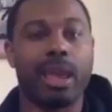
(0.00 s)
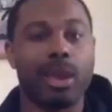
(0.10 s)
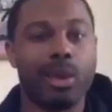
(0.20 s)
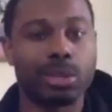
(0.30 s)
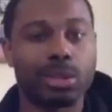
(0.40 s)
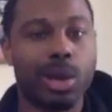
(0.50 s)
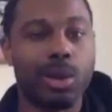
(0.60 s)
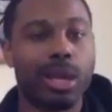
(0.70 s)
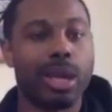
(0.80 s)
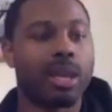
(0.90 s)
Hales and
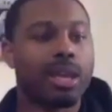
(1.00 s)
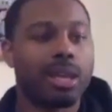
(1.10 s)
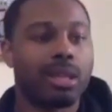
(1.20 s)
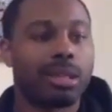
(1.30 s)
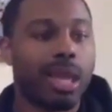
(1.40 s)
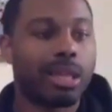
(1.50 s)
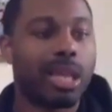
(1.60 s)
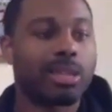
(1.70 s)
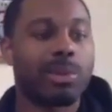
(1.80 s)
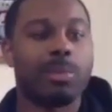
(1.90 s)
all that, they
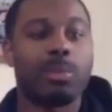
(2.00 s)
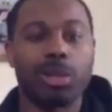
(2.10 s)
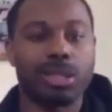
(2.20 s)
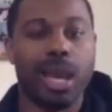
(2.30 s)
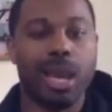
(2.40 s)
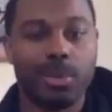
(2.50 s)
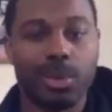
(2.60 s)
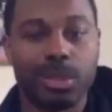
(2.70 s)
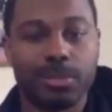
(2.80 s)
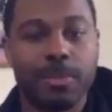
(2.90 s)
they spend more
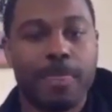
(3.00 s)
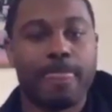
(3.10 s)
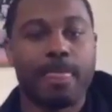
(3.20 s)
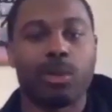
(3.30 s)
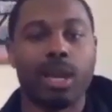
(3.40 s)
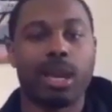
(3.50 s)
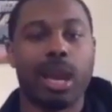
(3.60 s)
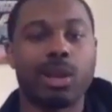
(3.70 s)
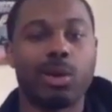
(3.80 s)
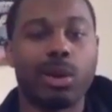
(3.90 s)
time with him. So
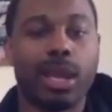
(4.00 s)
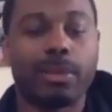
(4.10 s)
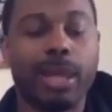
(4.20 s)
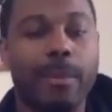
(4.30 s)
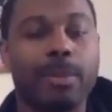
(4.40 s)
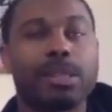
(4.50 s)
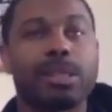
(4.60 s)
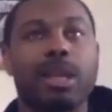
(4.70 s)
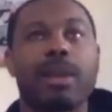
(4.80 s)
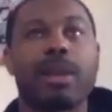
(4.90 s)
like uh-huh. I know uh-huh. they, they
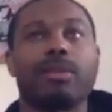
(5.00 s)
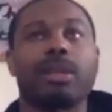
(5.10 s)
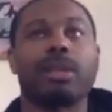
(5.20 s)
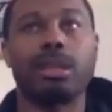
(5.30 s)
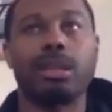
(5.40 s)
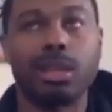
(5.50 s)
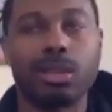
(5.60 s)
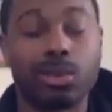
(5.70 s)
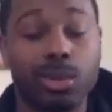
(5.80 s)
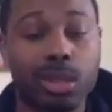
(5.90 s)
appreciate everything he
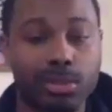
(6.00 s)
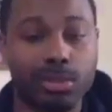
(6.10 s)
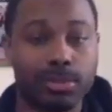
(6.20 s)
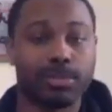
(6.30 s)
did as well.